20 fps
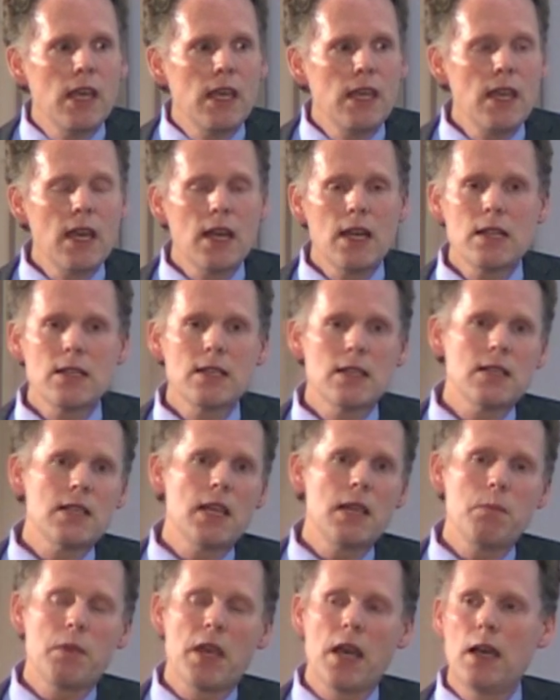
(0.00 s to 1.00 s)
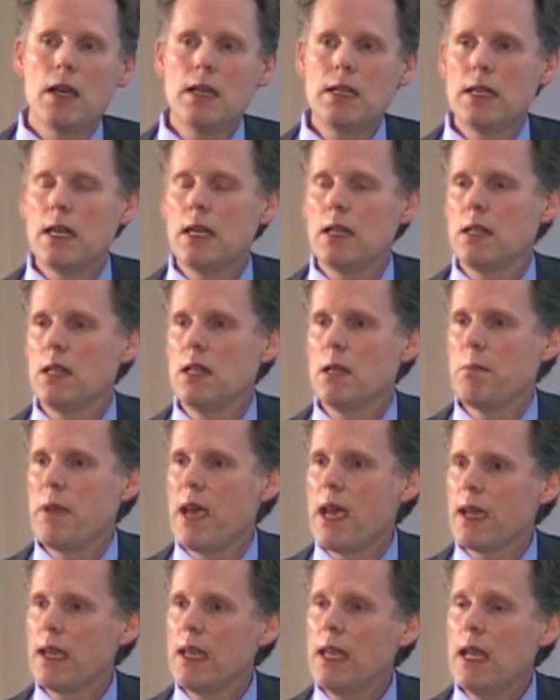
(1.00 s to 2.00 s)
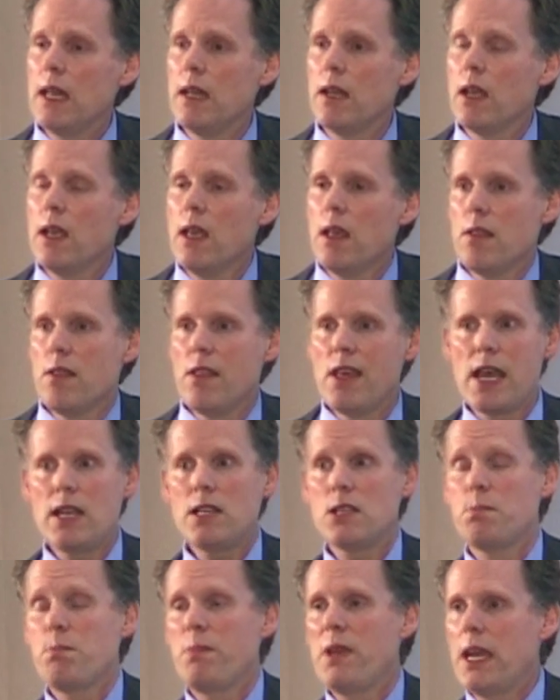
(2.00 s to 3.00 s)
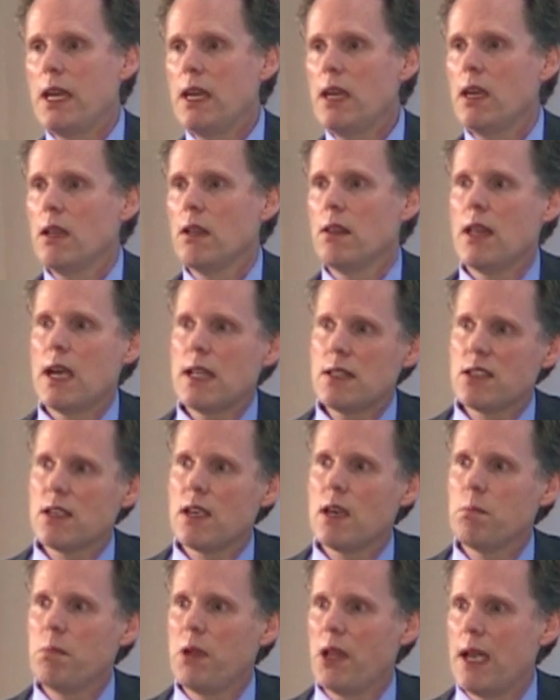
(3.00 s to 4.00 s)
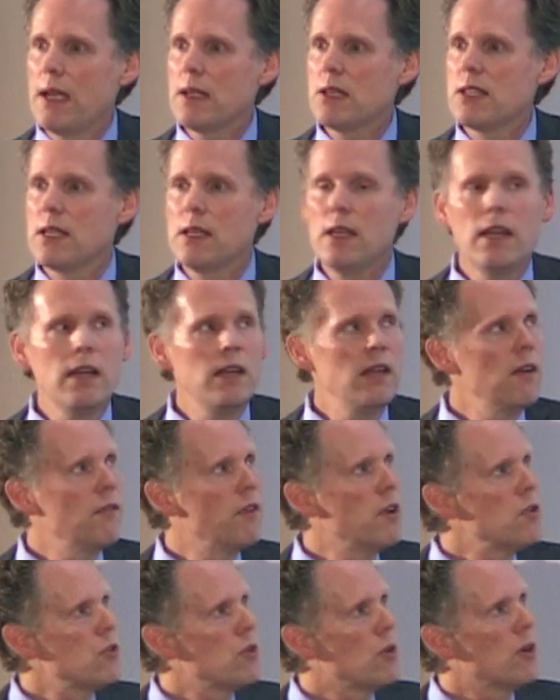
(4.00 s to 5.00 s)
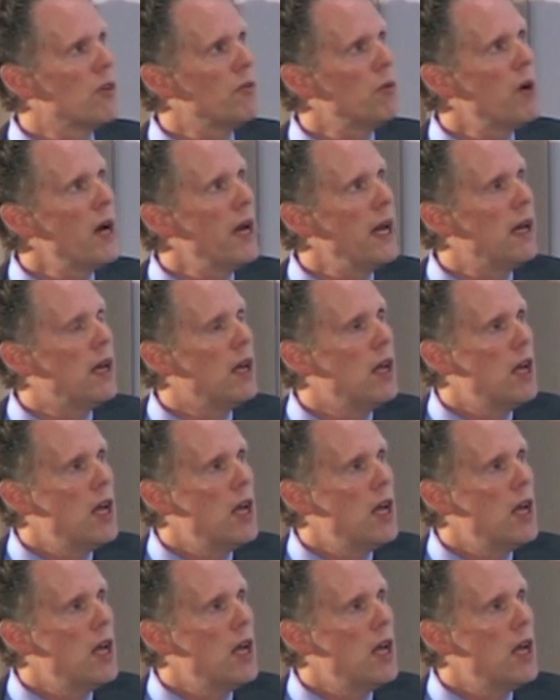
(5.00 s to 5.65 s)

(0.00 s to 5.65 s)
Yet it's the same content in the back end. That's big, that's complex in a different sort of way.